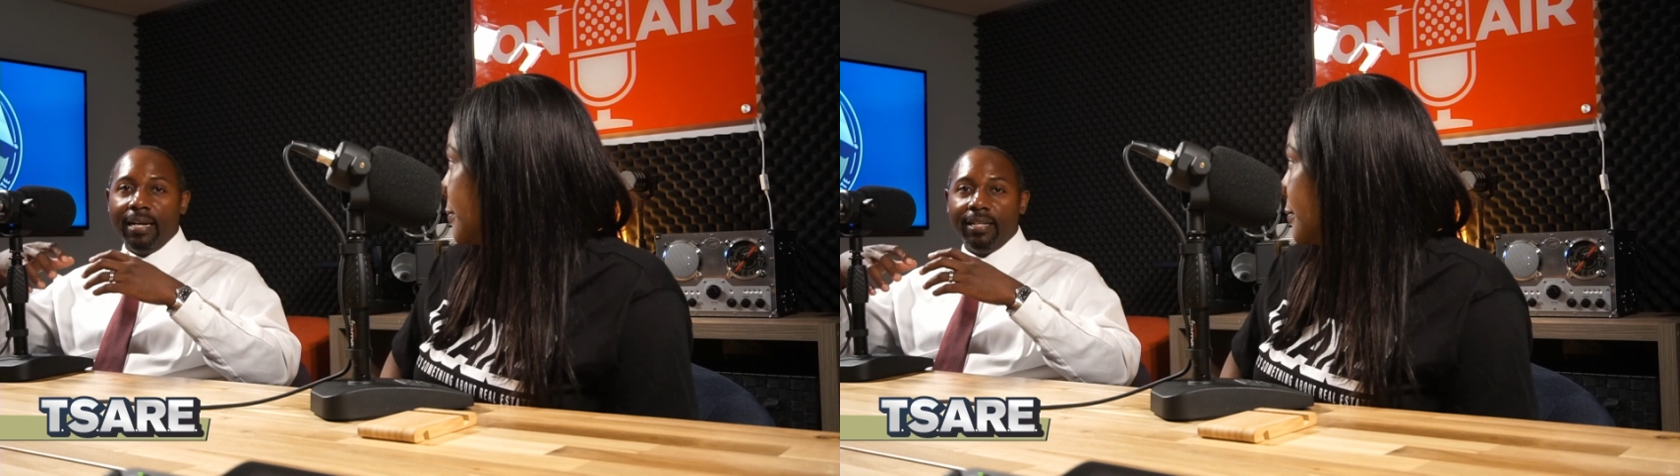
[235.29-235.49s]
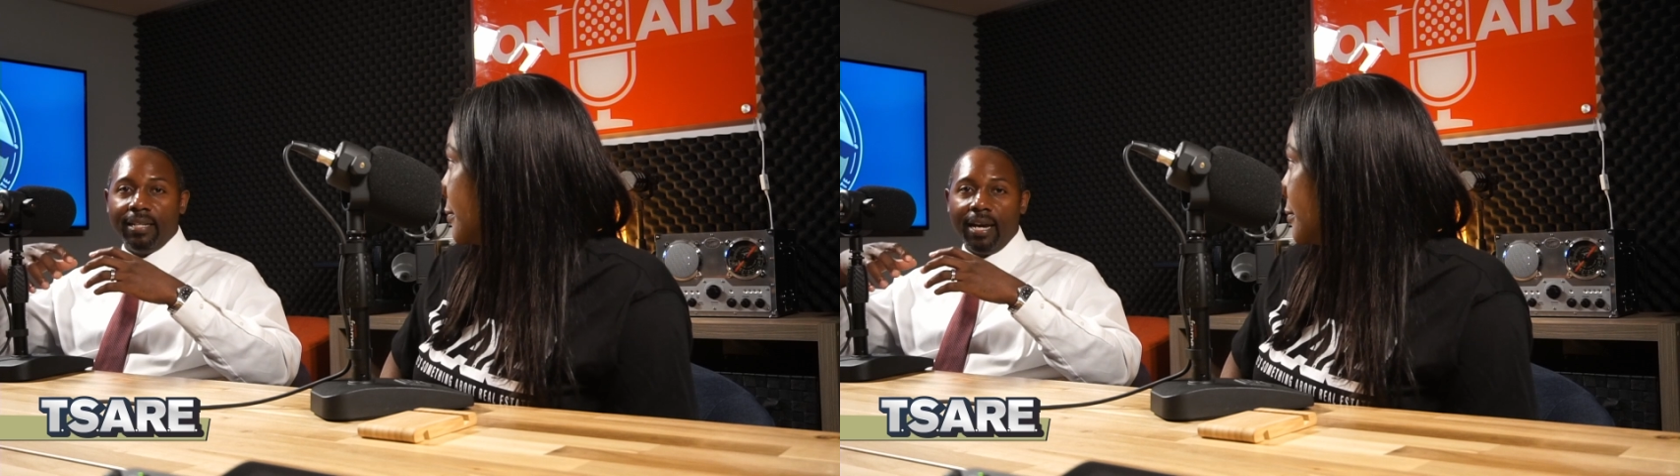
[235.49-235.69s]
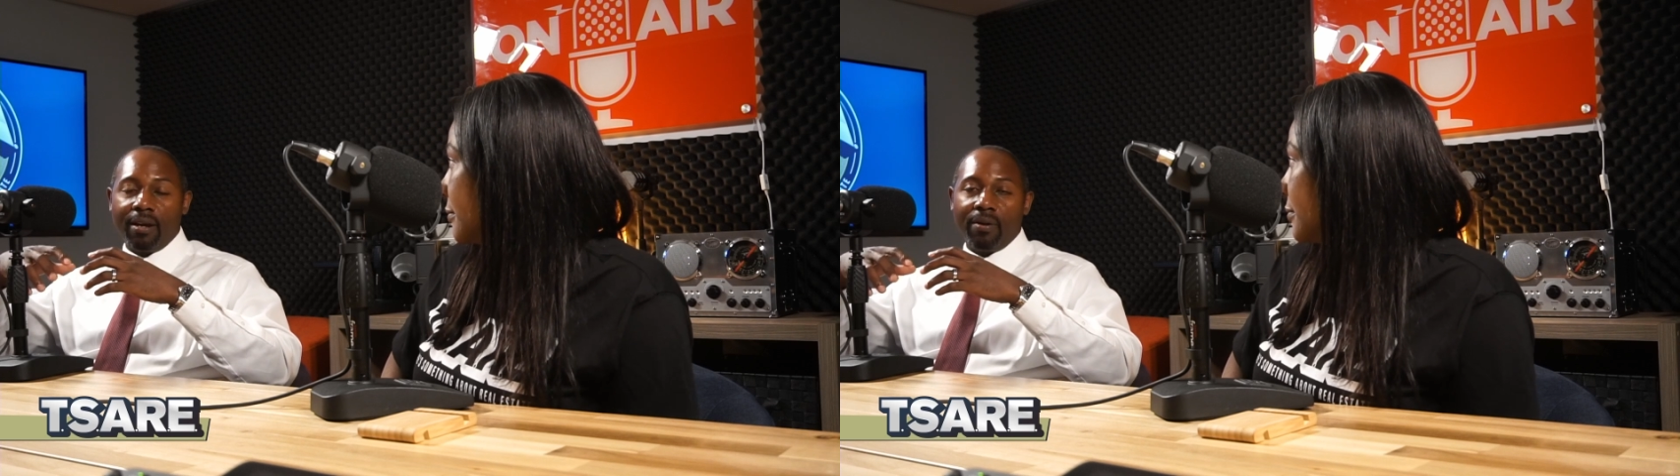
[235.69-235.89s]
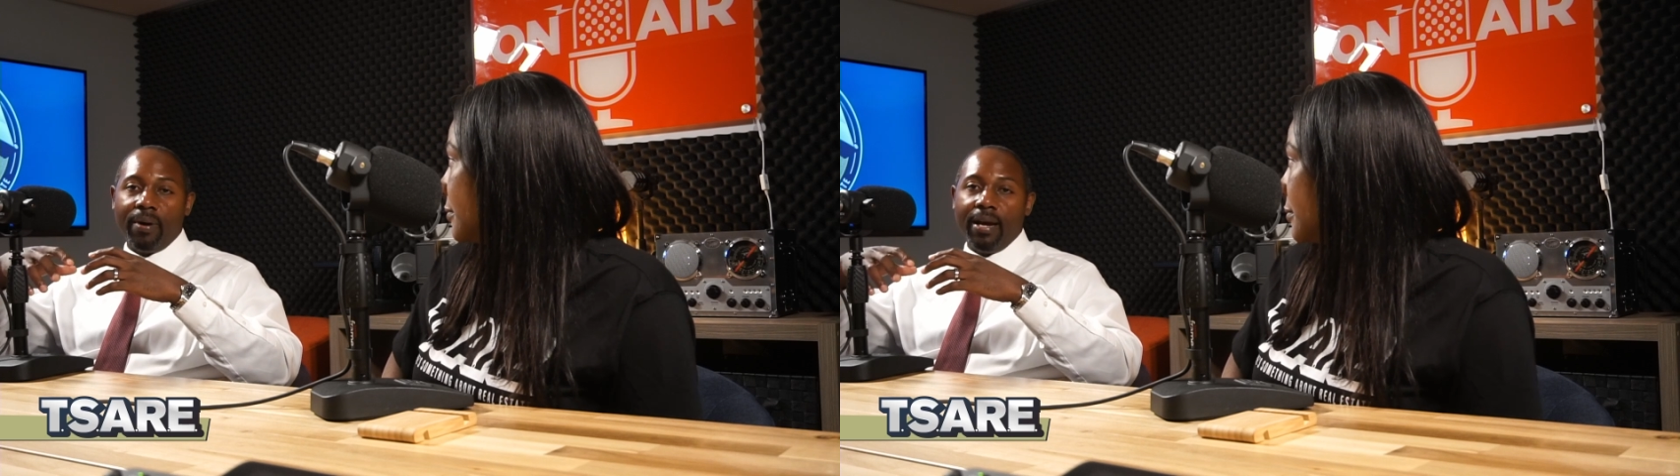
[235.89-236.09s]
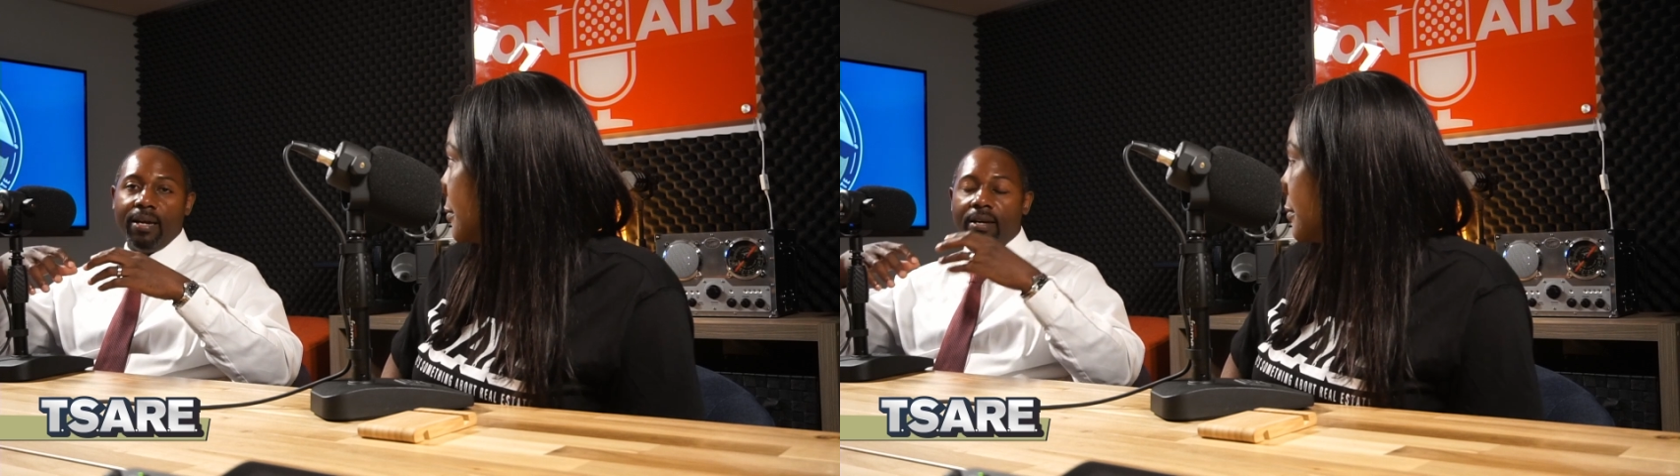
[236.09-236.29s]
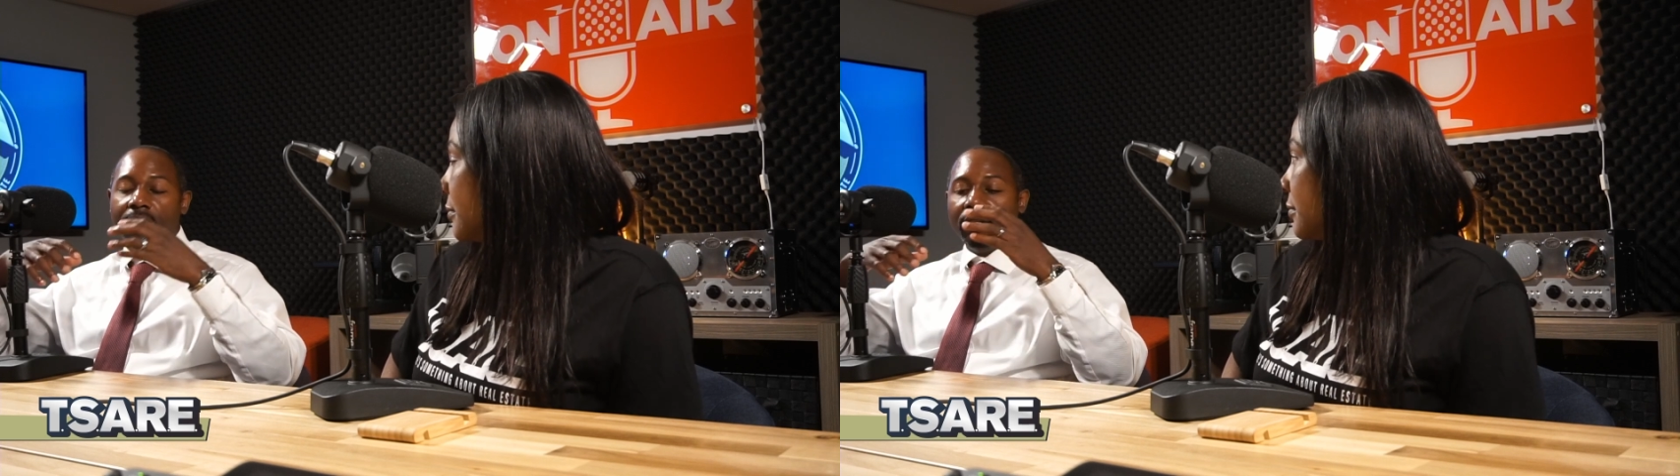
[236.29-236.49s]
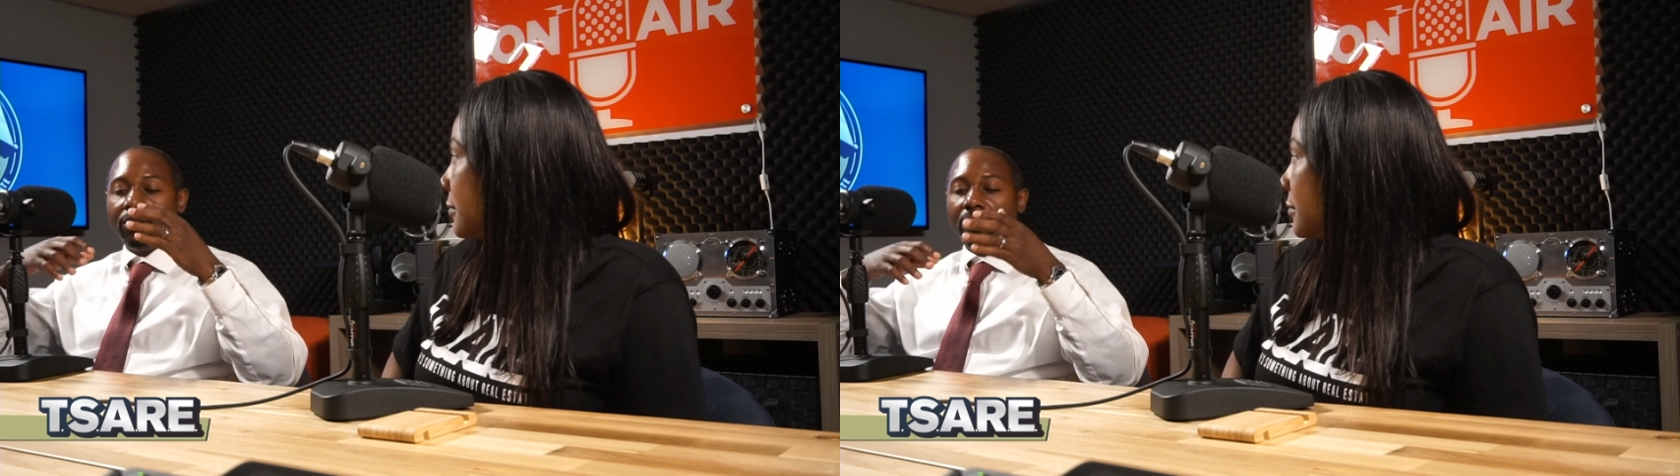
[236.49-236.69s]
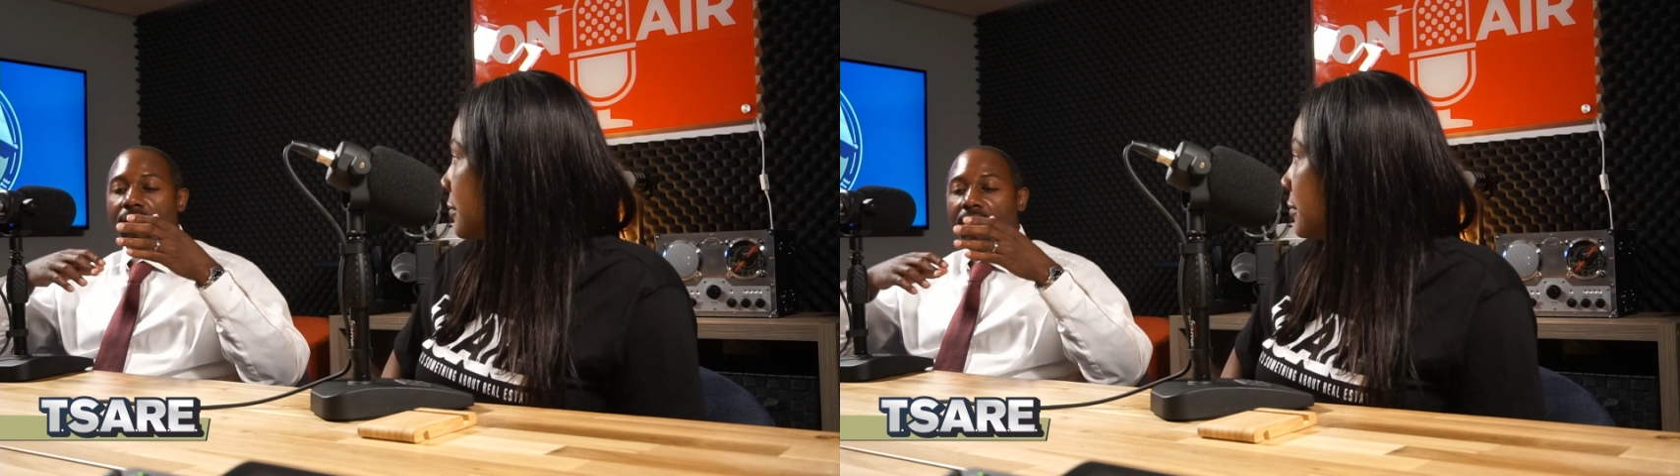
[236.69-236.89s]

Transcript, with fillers: and decorate. So